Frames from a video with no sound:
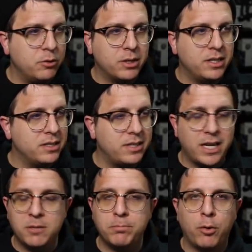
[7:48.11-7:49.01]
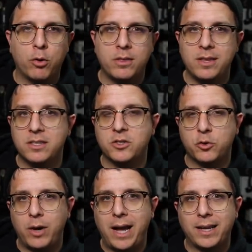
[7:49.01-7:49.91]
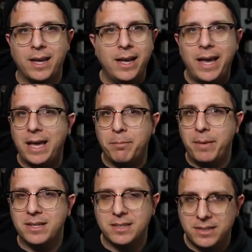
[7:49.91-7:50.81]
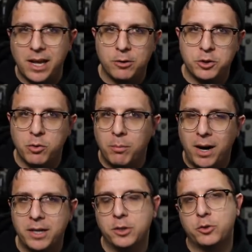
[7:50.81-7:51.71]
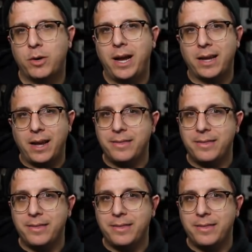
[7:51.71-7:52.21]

you can just import this track and mix it down to a mono track,